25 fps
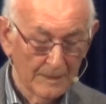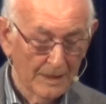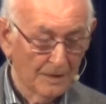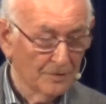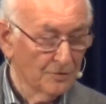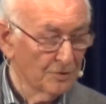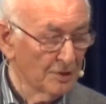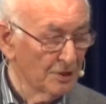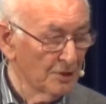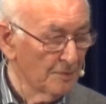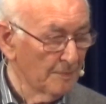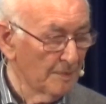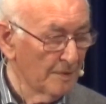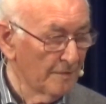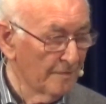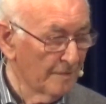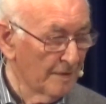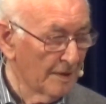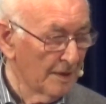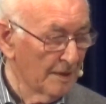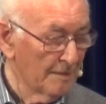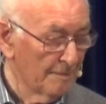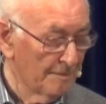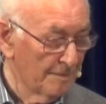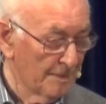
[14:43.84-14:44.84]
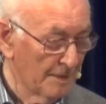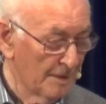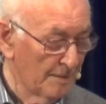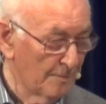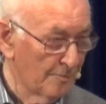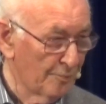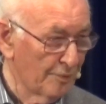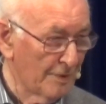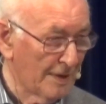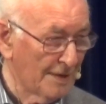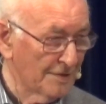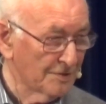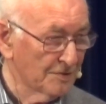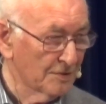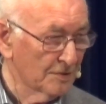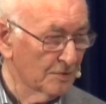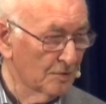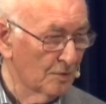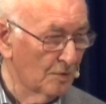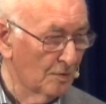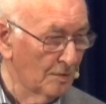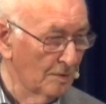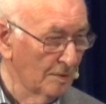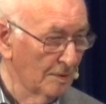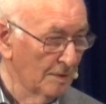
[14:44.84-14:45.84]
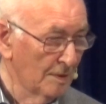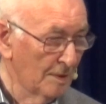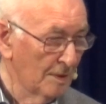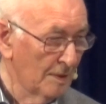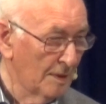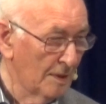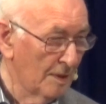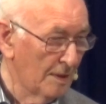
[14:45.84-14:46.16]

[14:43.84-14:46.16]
I'm trying to be very practical